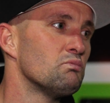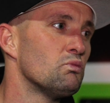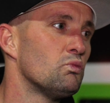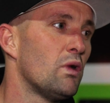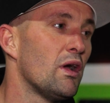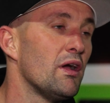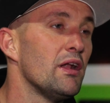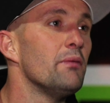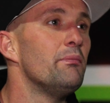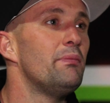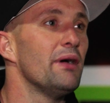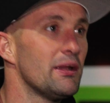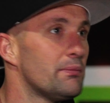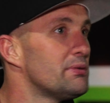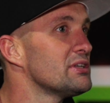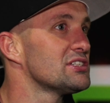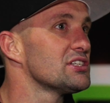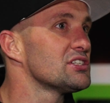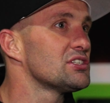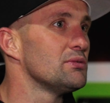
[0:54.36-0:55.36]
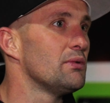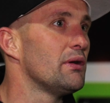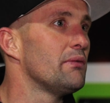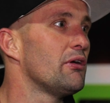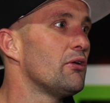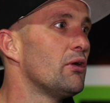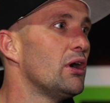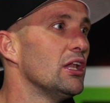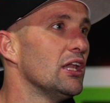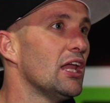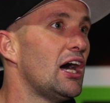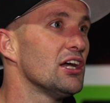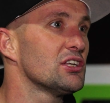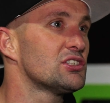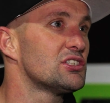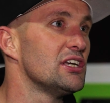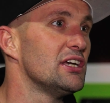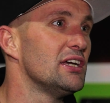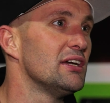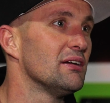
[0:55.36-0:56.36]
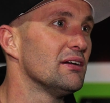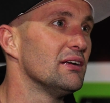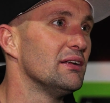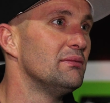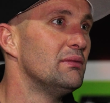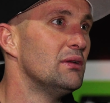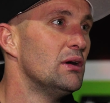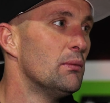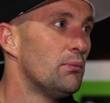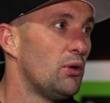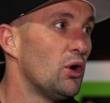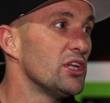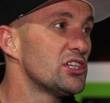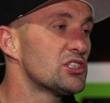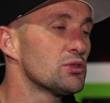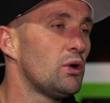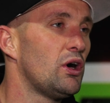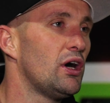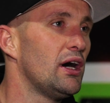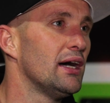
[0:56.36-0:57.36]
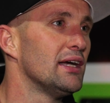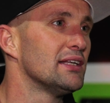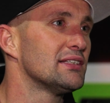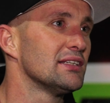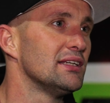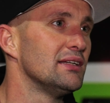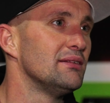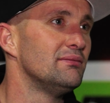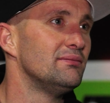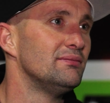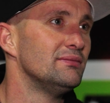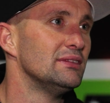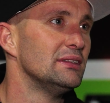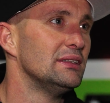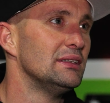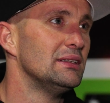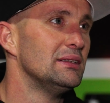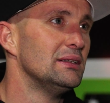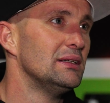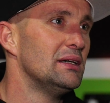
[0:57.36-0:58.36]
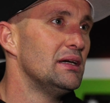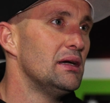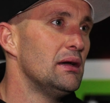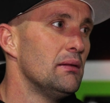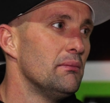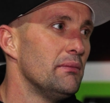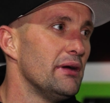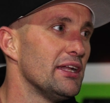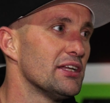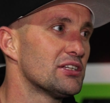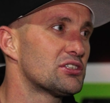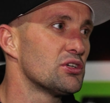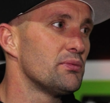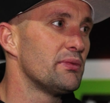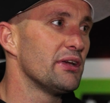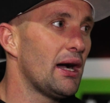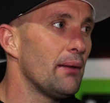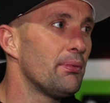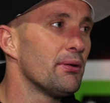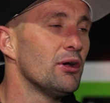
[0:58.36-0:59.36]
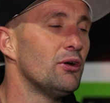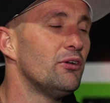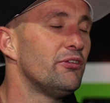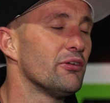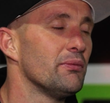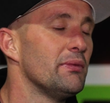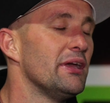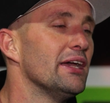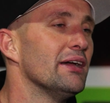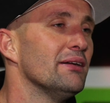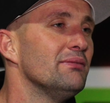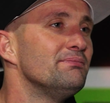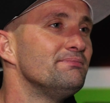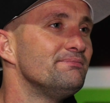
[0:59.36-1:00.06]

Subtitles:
We're in a better position than we were last year, and points-wise, and man, it should be uphill from here.